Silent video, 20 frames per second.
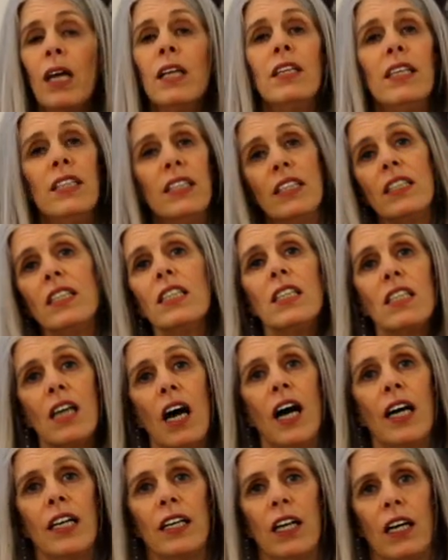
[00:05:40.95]
This is a
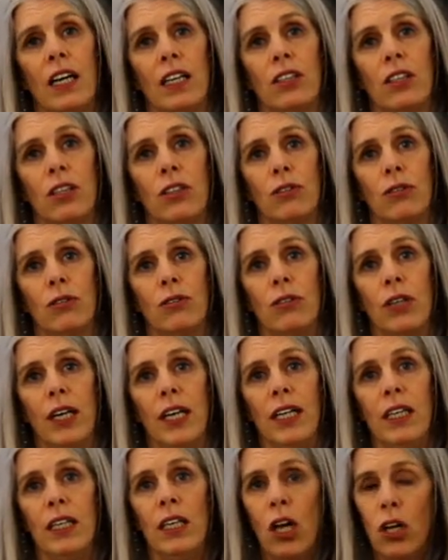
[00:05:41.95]
guideline though,
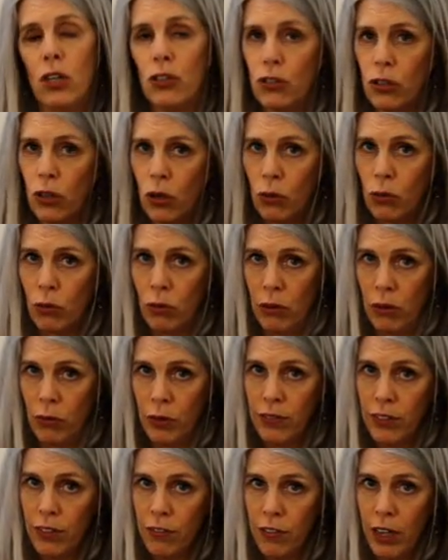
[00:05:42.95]
okay? So we
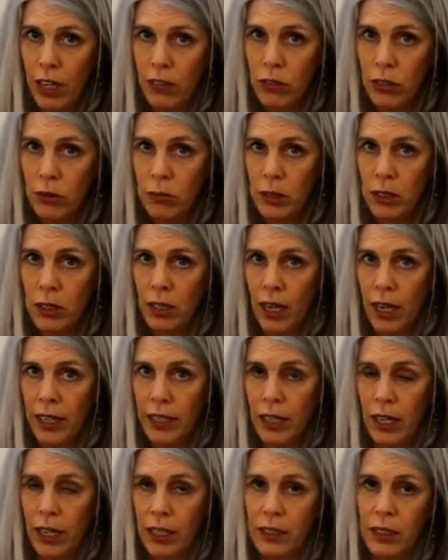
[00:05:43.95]
have the 5-1-1
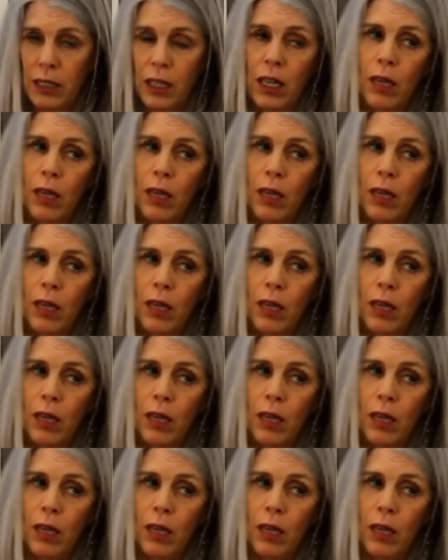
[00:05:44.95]
guideline.